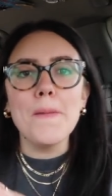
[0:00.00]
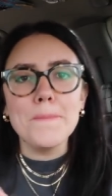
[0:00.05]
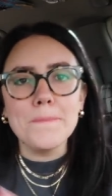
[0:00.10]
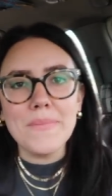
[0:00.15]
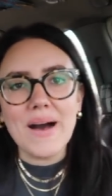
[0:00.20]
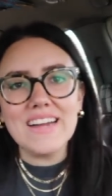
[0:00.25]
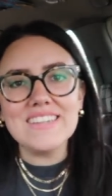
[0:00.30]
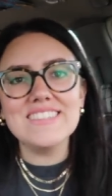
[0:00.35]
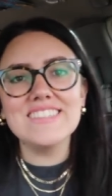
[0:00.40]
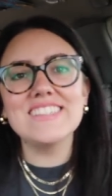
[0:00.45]

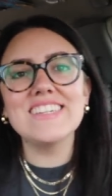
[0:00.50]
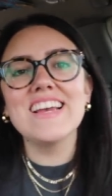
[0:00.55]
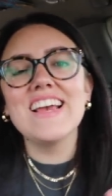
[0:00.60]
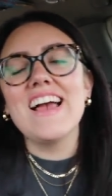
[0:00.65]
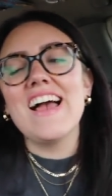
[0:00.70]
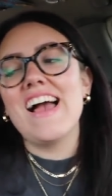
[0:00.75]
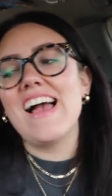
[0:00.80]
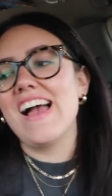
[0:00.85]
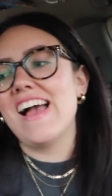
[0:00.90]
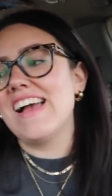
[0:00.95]
much.
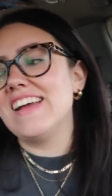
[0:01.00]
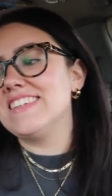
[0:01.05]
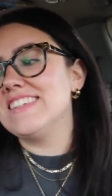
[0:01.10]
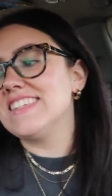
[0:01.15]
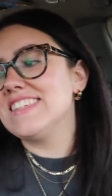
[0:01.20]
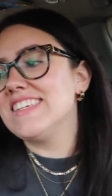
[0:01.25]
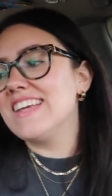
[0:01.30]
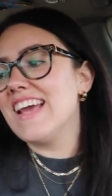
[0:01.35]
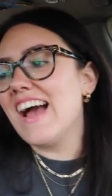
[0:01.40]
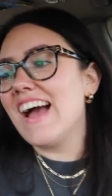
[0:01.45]
And
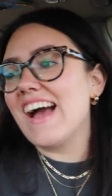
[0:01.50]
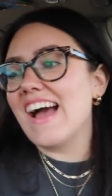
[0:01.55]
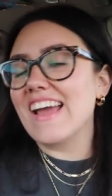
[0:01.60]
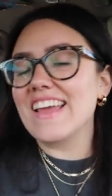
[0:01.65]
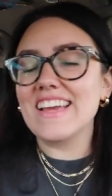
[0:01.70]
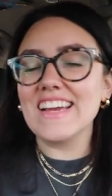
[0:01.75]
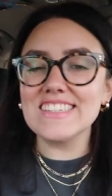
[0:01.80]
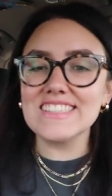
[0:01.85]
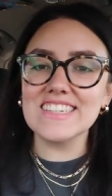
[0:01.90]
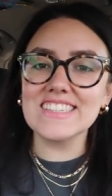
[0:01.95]
yeah, I
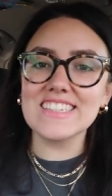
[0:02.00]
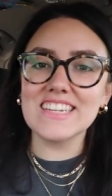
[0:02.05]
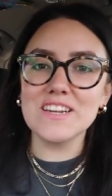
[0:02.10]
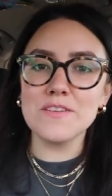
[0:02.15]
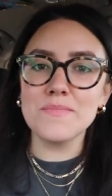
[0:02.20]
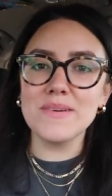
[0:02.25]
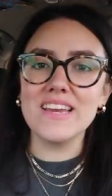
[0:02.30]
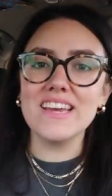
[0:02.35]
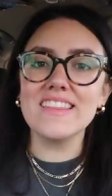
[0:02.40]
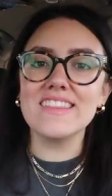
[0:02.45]
guess that's
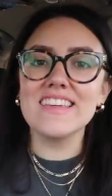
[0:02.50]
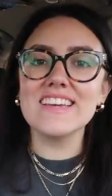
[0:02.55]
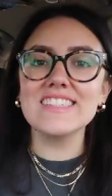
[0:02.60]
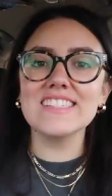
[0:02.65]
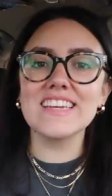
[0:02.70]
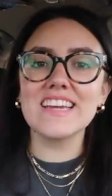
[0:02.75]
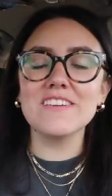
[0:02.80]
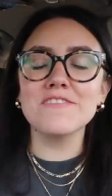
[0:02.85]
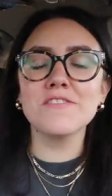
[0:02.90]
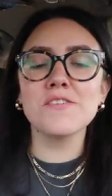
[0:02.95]
gonna be it. Thanks
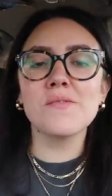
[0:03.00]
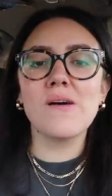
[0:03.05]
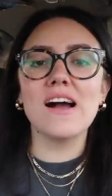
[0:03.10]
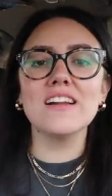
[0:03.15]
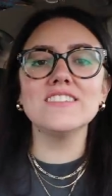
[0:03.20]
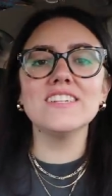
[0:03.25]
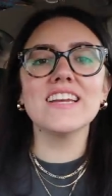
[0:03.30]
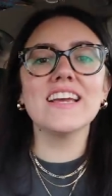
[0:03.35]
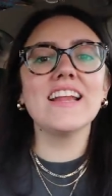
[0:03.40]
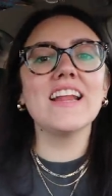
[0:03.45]
again for
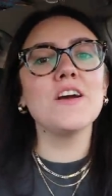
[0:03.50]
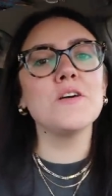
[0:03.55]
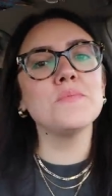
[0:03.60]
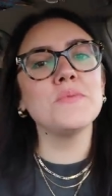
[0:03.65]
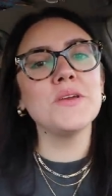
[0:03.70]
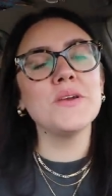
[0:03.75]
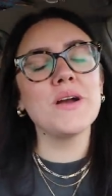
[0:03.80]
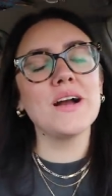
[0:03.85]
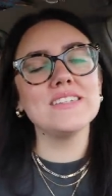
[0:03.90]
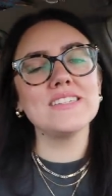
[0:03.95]
watching, and I hope
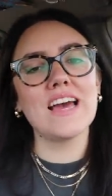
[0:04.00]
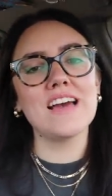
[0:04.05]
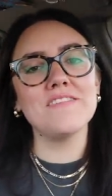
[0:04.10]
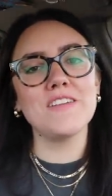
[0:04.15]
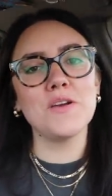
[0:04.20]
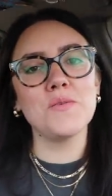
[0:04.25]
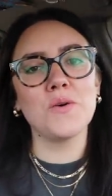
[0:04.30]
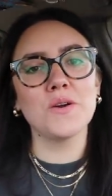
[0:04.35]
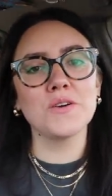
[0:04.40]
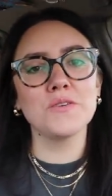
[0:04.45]
that you guys have
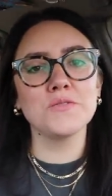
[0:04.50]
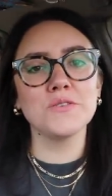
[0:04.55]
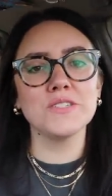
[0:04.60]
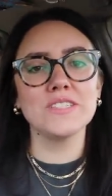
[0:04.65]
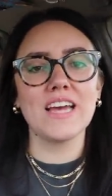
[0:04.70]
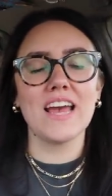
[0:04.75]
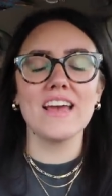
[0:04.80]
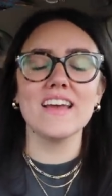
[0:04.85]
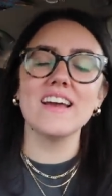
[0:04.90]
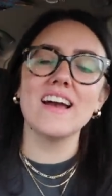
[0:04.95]
a wonderful
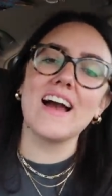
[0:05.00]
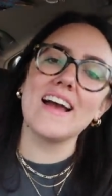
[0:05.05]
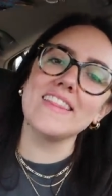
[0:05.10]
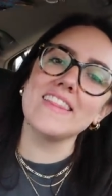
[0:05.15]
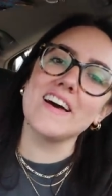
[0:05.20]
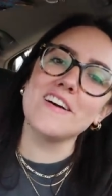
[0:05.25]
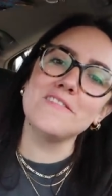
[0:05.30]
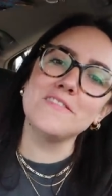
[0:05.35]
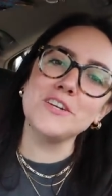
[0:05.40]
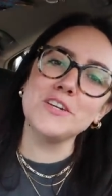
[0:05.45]
day. I
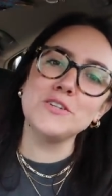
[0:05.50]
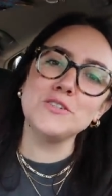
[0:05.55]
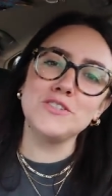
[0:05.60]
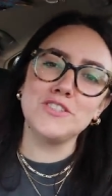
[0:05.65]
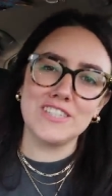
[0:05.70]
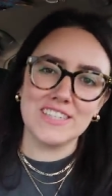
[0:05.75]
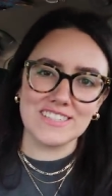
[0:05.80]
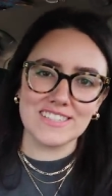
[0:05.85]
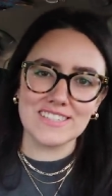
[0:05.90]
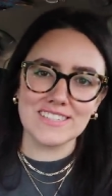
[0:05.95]
love you,
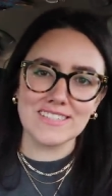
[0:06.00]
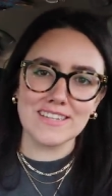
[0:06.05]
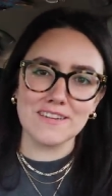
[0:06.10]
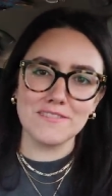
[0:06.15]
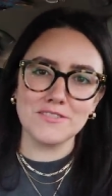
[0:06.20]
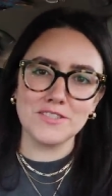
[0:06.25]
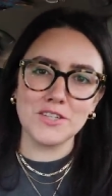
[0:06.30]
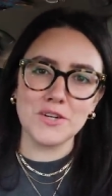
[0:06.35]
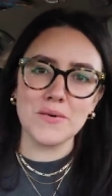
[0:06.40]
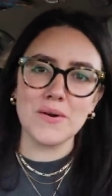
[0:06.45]
Jesus
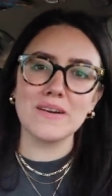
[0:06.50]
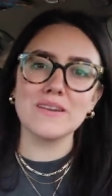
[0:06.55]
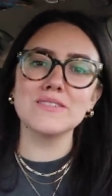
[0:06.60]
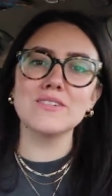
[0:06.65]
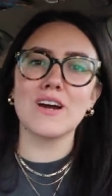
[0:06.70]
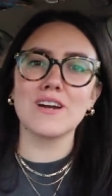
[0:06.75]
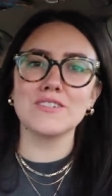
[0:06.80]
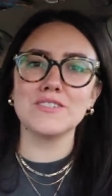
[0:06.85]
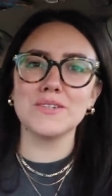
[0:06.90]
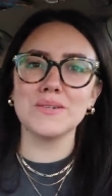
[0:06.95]
loves you, and I'll
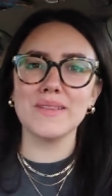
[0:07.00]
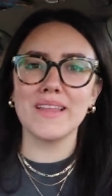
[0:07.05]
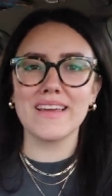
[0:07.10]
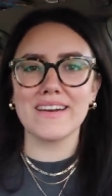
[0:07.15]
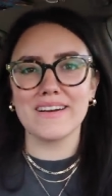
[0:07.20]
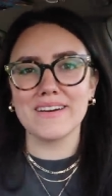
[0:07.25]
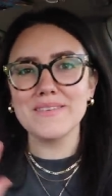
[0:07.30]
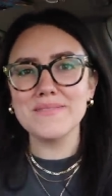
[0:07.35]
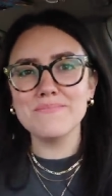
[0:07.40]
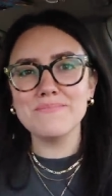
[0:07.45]
talk to you
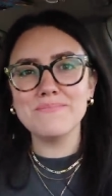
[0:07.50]
later.